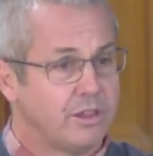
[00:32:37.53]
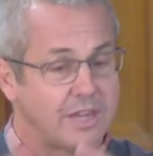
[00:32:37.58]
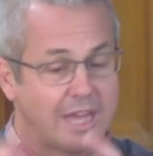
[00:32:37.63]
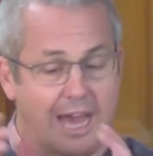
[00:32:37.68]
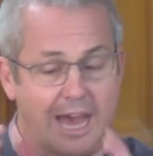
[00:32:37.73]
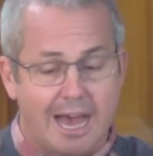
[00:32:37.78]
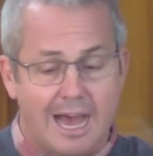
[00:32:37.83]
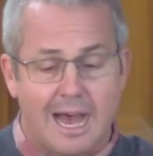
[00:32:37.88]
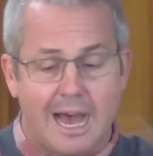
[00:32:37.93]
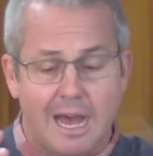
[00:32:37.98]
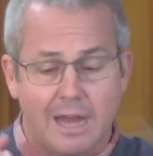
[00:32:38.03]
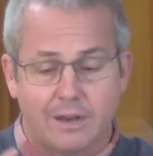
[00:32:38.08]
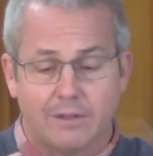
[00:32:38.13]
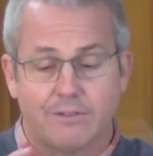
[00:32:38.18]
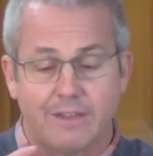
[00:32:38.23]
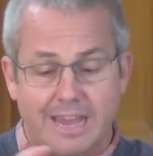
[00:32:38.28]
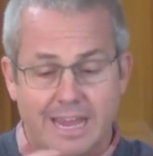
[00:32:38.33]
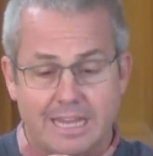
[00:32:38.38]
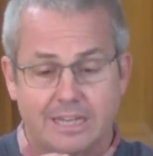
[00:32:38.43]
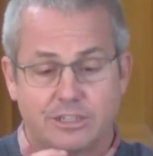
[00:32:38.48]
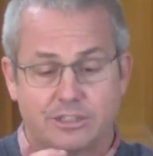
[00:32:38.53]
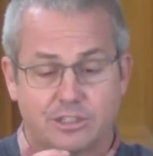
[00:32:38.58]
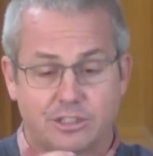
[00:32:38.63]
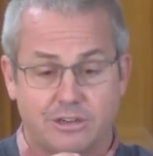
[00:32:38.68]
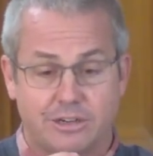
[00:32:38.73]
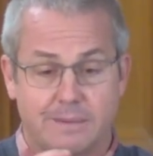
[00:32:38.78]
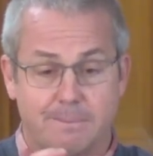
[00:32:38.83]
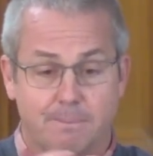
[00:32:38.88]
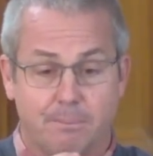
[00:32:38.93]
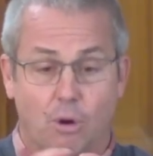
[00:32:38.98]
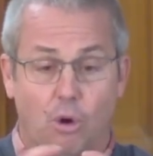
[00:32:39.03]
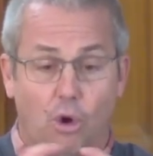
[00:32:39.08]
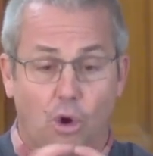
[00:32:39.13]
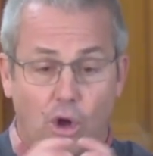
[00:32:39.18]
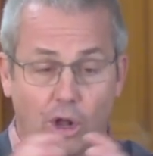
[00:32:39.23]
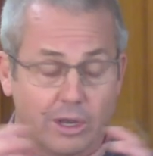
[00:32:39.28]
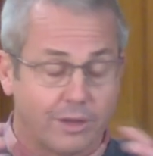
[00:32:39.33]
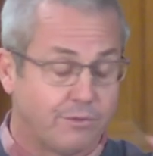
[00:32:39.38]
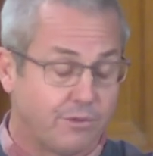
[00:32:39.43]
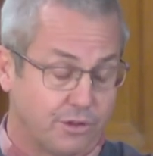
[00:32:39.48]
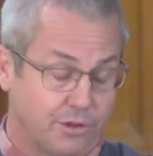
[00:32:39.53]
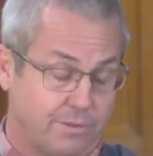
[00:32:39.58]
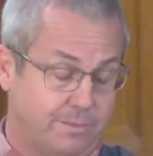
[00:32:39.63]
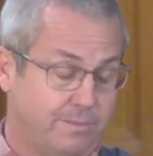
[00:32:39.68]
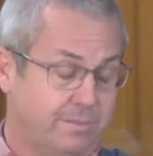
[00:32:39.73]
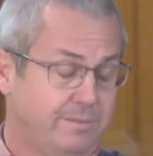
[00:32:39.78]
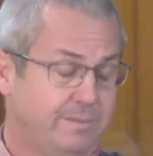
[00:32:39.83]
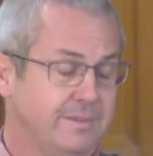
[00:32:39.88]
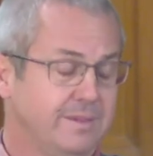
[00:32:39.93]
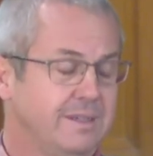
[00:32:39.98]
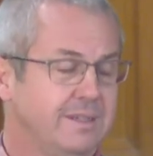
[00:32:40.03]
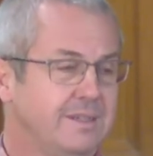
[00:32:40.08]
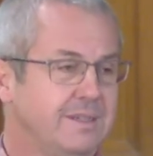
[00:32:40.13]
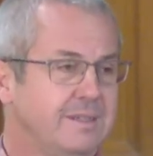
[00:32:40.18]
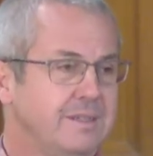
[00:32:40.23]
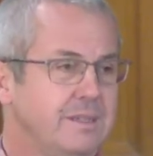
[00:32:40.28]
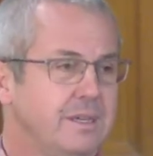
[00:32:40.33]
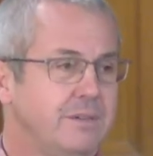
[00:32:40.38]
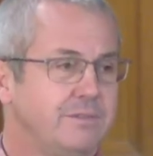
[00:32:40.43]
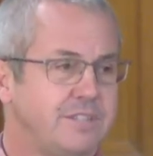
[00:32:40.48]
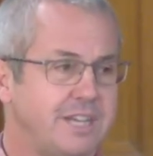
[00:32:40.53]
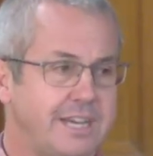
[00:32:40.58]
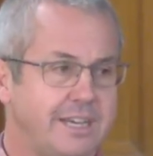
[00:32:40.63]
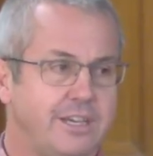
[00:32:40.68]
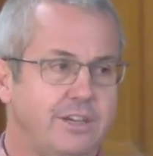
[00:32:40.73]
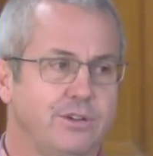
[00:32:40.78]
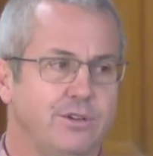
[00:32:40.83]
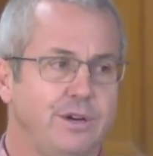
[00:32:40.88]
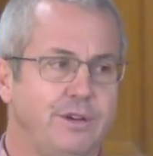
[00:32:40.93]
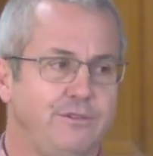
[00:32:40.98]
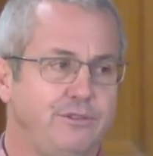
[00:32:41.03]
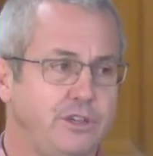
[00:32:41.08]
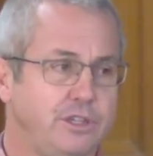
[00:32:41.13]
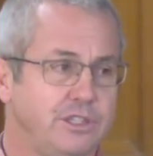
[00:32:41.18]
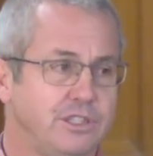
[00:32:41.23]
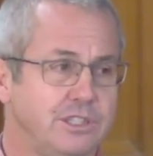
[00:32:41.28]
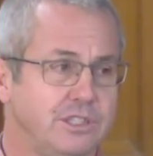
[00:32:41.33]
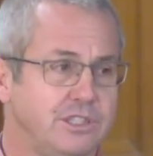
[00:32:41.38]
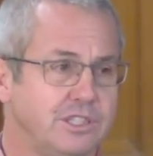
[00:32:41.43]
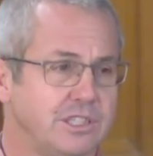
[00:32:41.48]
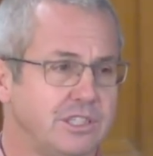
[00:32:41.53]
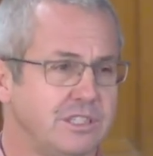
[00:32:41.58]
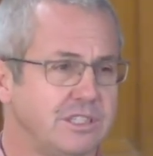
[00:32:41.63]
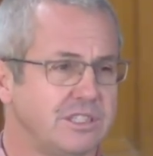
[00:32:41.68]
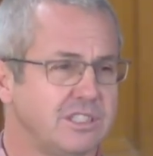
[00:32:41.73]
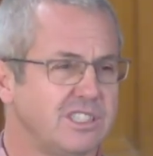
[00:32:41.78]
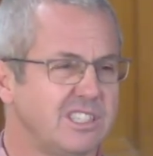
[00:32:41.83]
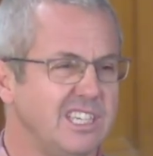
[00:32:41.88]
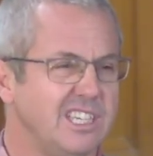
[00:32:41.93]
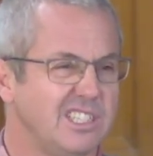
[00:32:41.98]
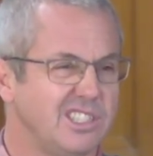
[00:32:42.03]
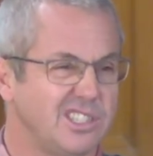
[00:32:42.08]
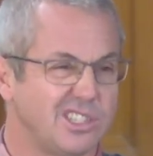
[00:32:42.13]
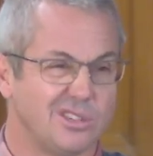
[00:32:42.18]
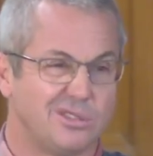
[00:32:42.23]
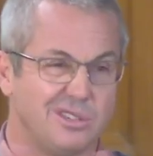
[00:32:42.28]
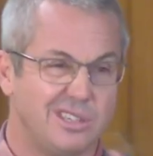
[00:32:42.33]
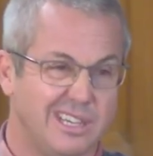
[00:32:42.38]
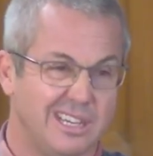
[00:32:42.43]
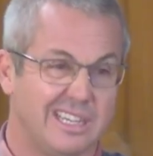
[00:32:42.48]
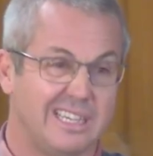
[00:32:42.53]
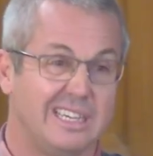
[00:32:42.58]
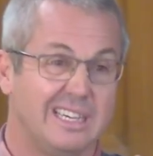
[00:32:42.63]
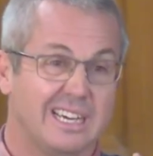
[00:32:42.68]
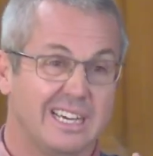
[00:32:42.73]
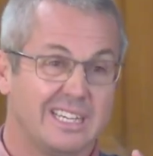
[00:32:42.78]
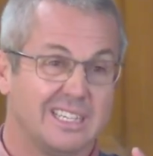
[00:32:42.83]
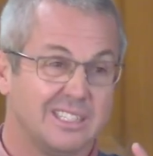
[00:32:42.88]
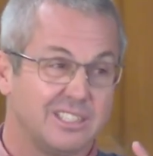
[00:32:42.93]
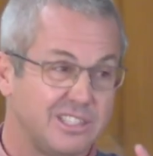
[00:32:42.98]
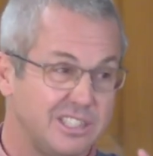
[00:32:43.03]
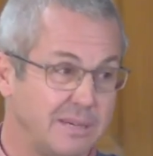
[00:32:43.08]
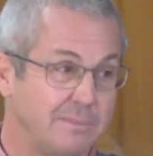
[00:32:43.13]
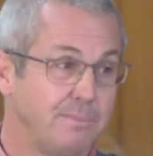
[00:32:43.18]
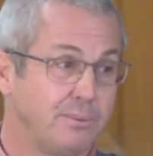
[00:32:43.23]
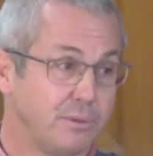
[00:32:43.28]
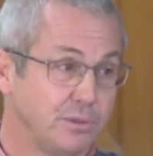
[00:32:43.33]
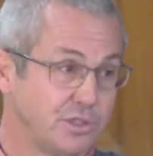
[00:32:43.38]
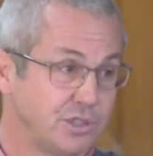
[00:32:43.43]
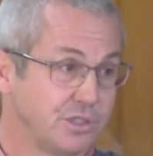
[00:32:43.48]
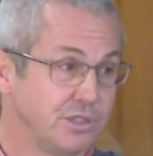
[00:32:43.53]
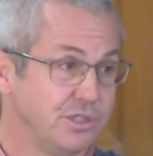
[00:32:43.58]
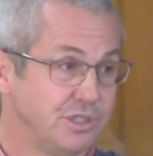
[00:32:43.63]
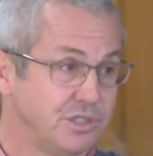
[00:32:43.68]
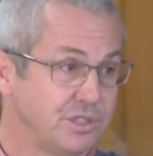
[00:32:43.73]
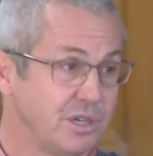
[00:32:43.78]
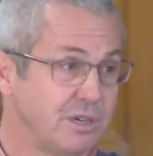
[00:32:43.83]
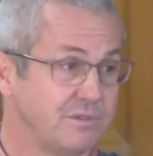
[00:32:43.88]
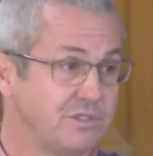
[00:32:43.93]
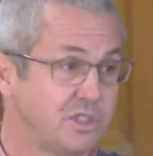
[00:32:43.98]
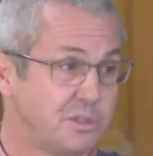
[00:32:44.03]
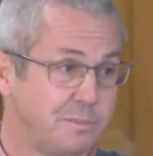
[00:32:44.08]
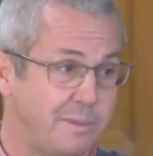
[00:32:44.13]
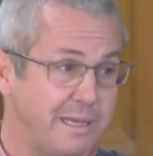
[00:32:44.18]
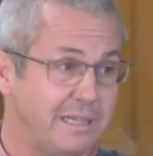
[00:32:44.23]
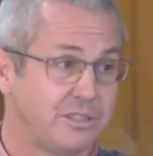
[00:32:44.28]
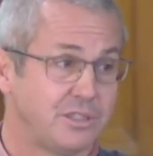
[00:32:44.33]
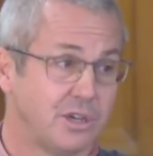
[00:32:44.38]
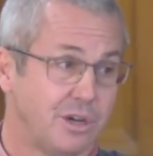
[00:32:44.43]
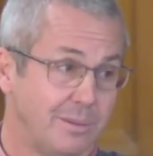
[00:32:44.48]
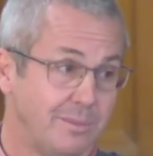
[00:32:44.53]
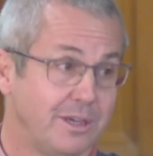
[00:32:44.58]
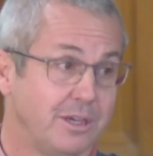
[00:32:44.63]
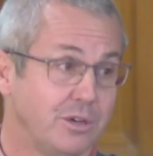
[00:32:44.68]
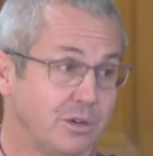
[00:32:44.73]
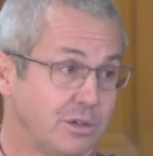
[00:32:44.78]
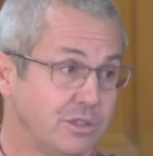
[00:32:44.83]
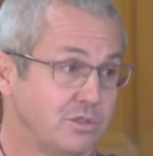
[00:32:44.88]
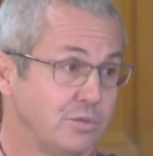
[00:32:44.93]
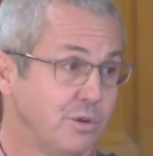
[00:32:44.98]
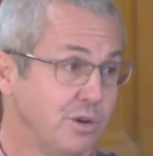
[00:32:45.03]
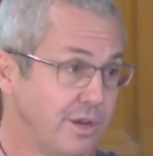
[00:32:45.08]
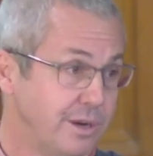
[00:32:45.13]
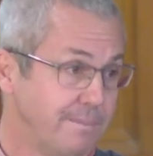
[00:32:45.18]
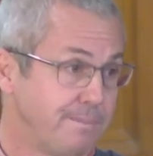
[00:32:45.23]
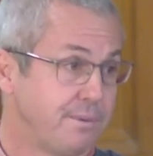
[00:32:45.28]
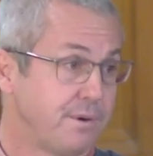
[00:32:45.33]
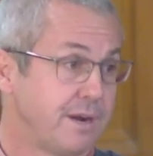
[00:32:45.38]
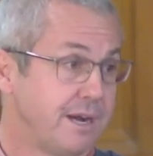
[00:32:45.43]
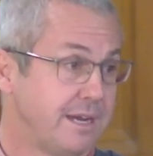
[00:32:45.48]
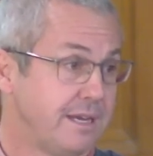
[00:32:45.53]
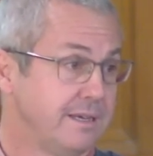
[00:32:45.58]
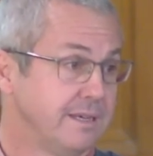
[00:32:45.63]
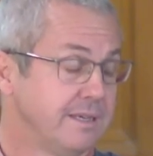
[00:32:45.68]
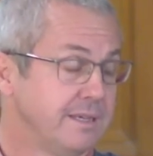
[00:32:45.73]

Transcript: The heart of answering all of them, of taking refuge in Jesus, is the really simple truth of spend time in God's word and pray.